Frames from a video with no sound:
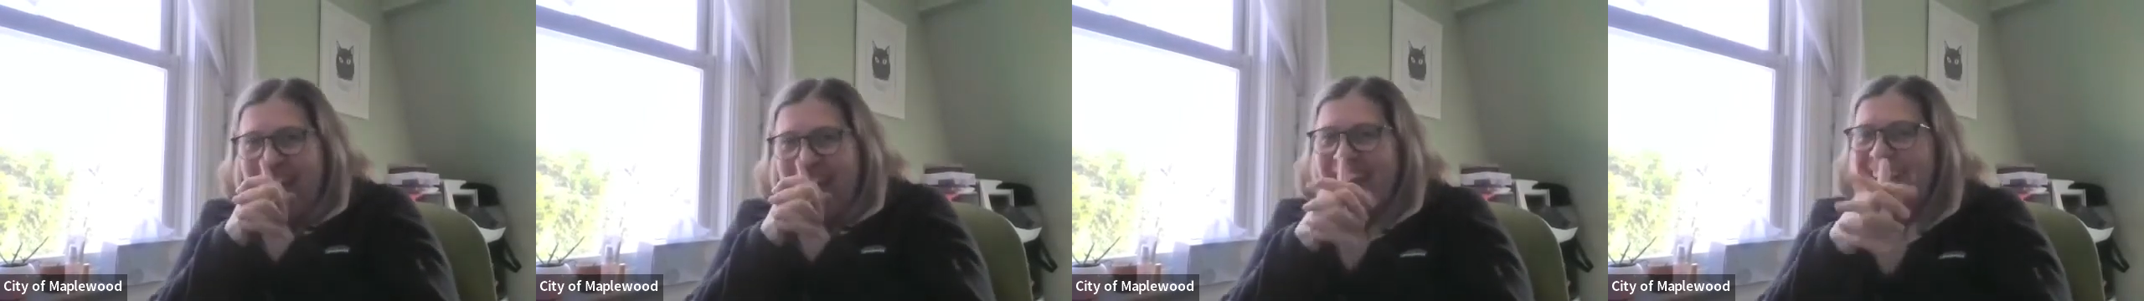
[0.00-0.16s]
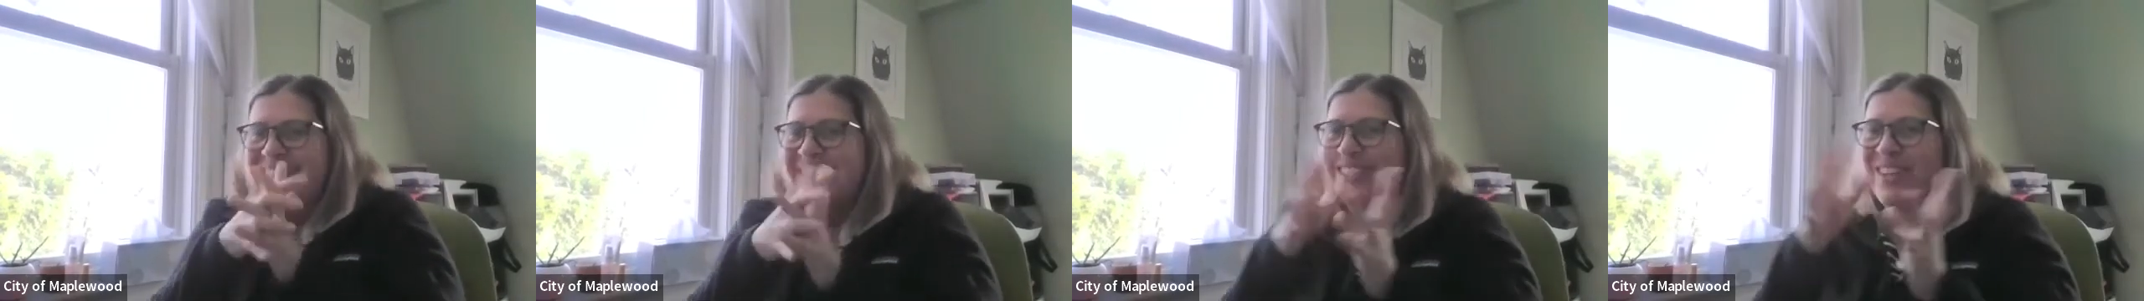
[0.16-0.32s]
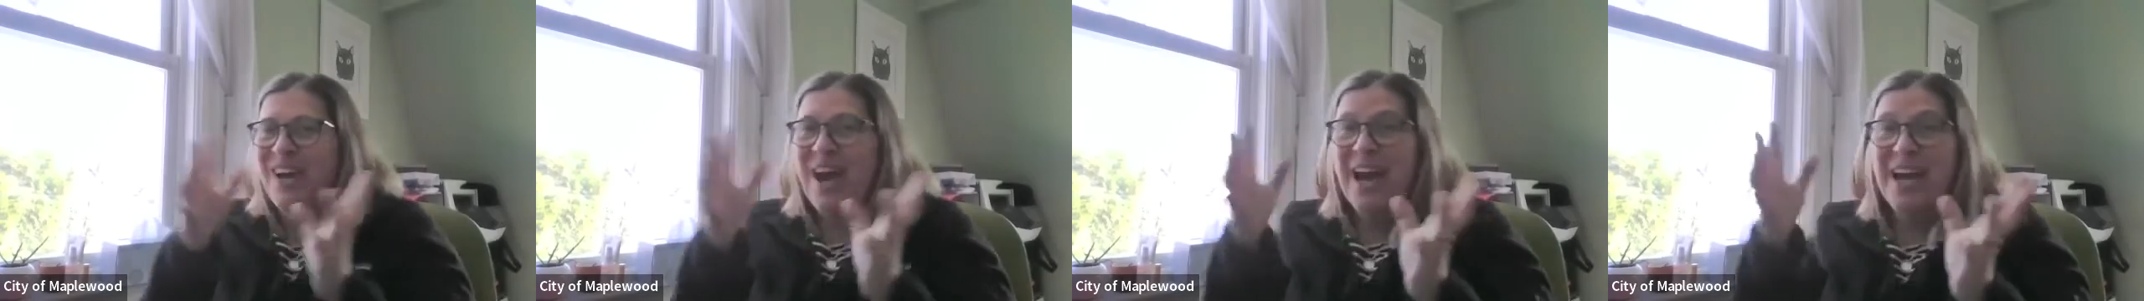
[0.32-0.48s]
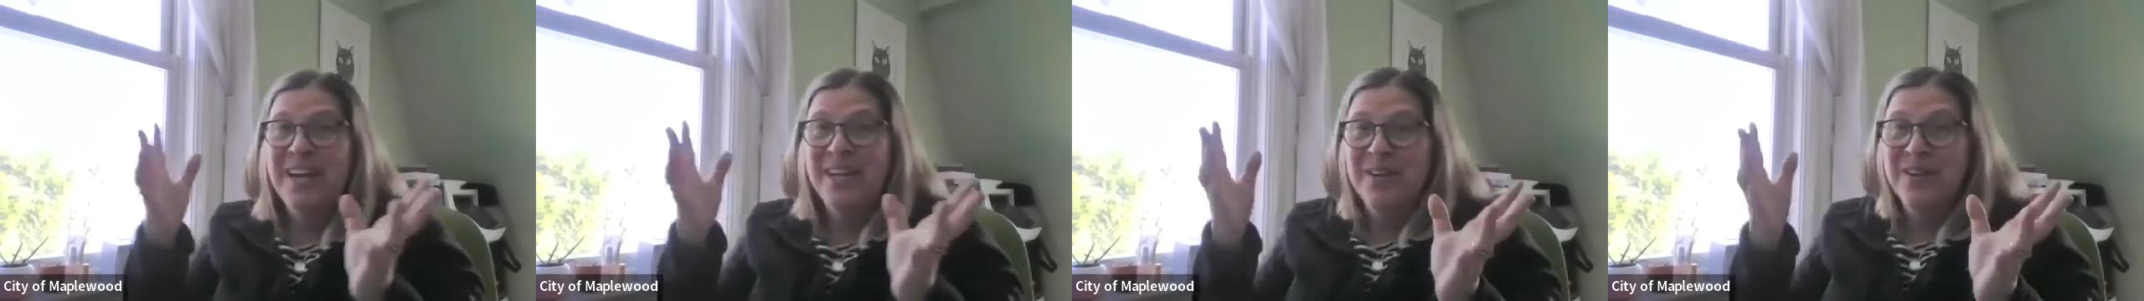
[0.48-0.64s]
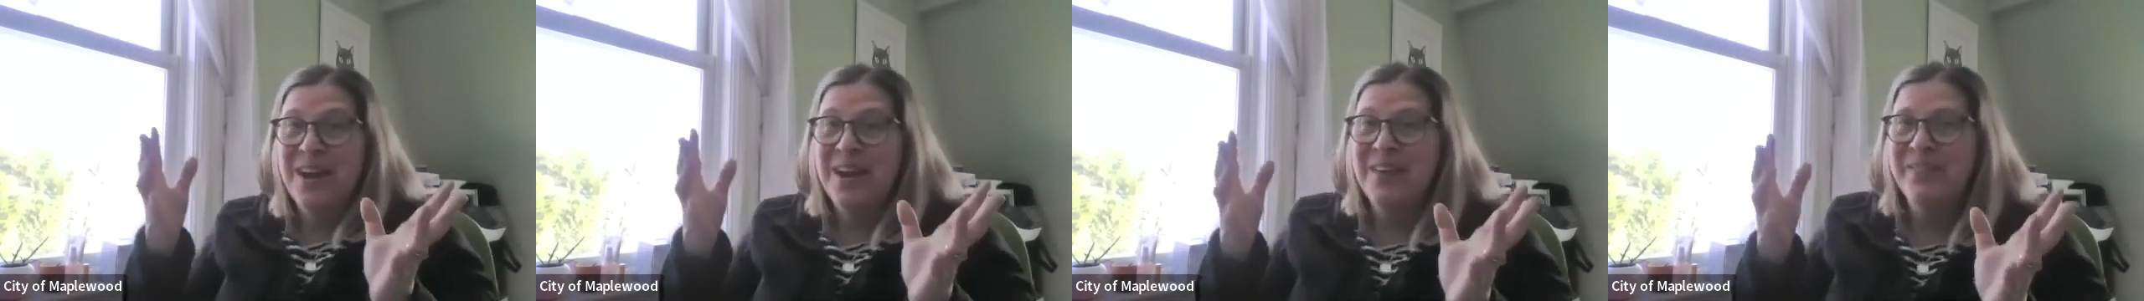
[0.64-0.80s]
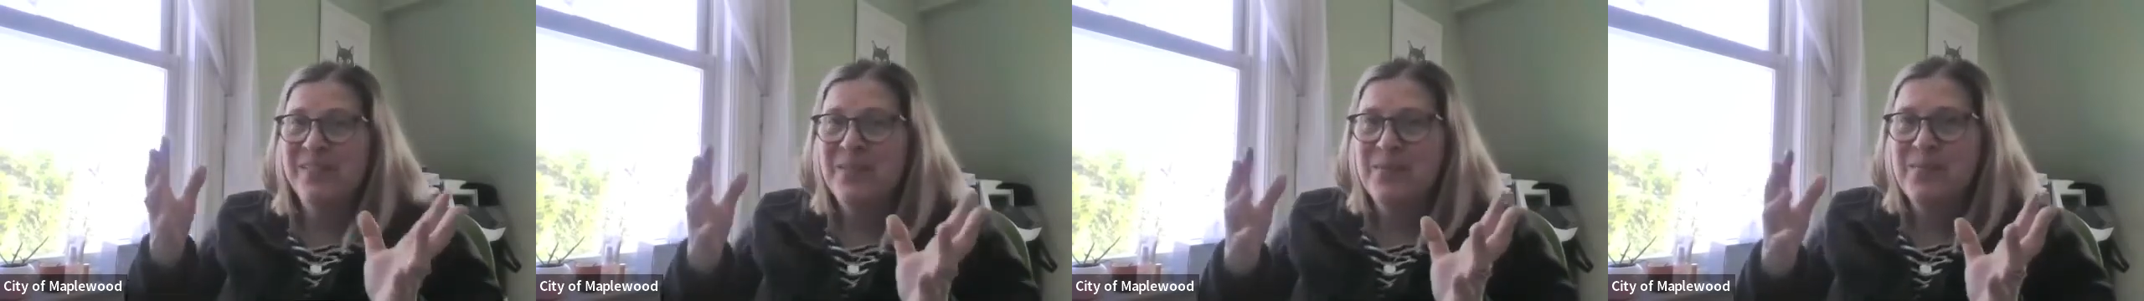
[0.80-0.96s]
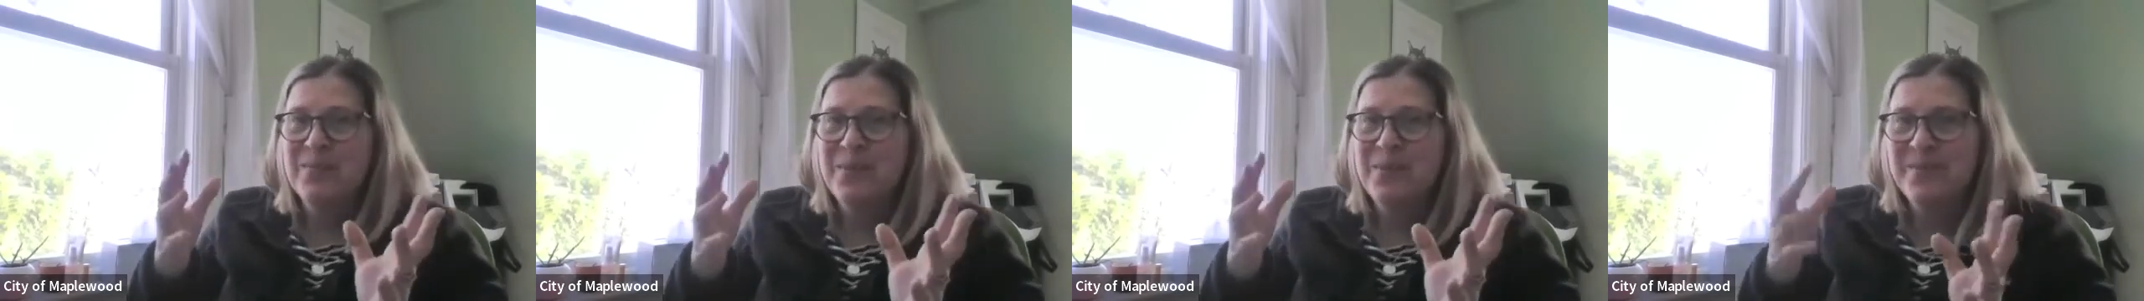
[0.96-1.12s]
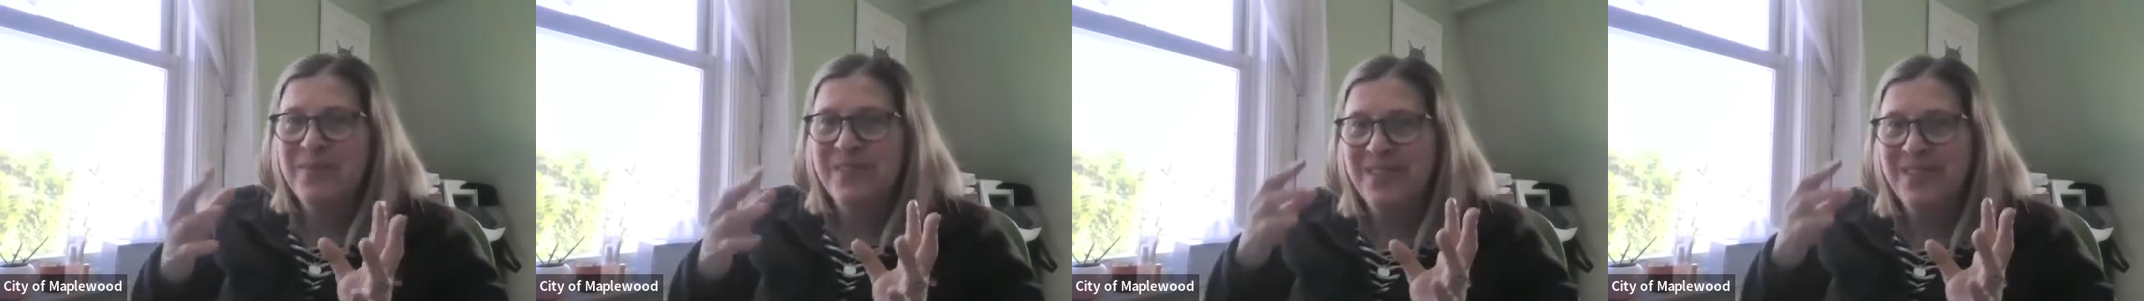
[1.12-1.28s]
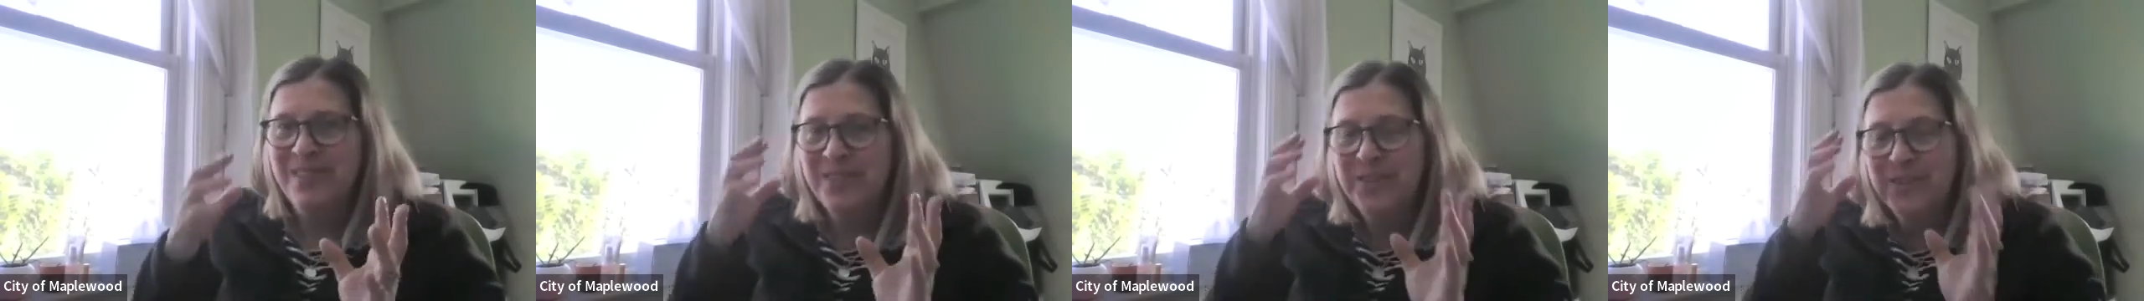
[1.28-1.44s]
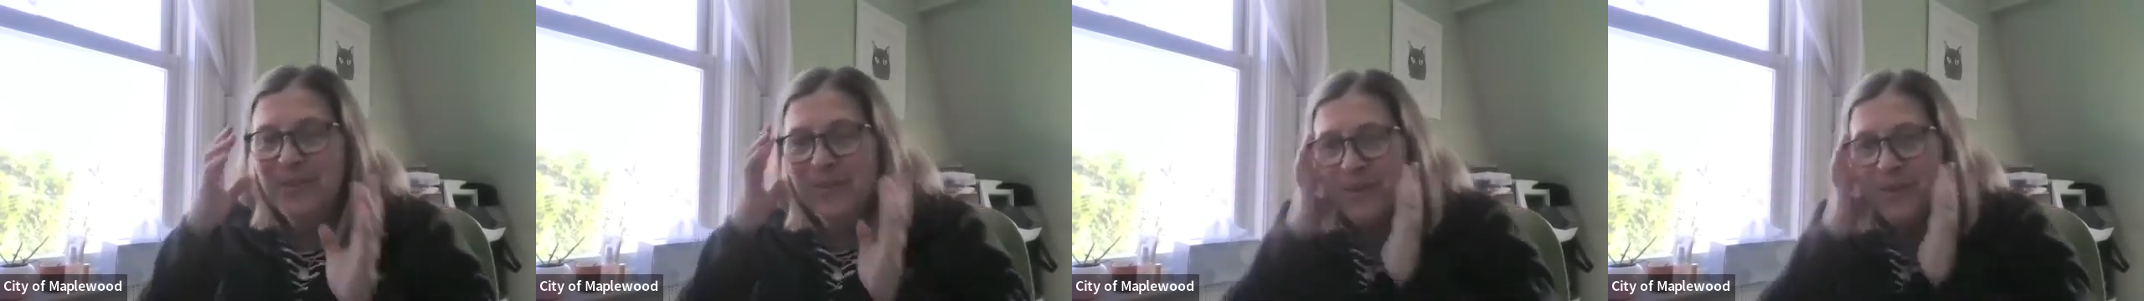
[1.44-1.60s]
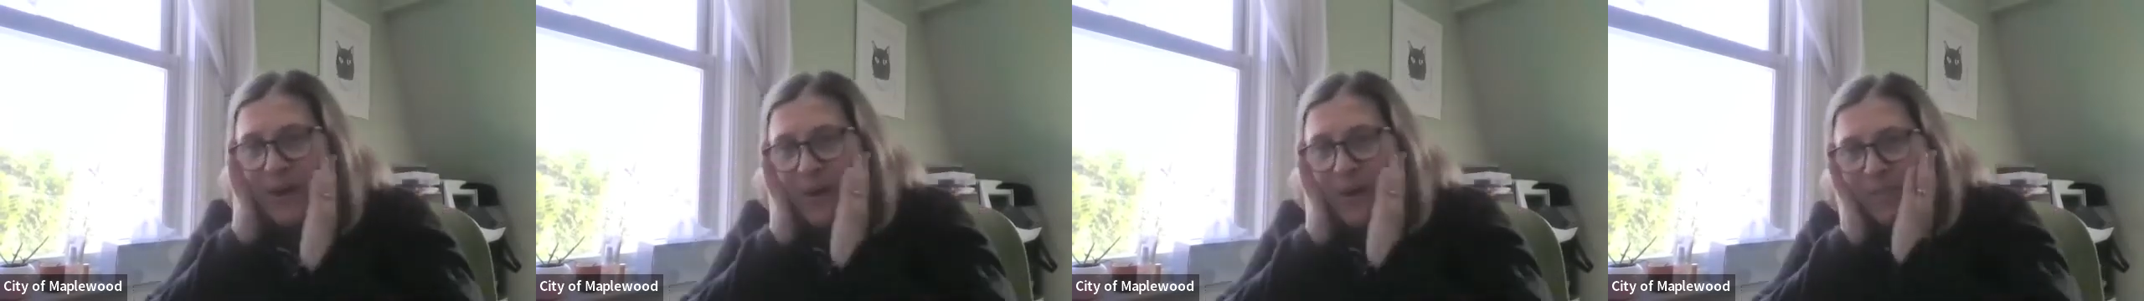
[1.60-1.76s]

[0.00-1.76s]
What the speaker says: I don't ever work with Google.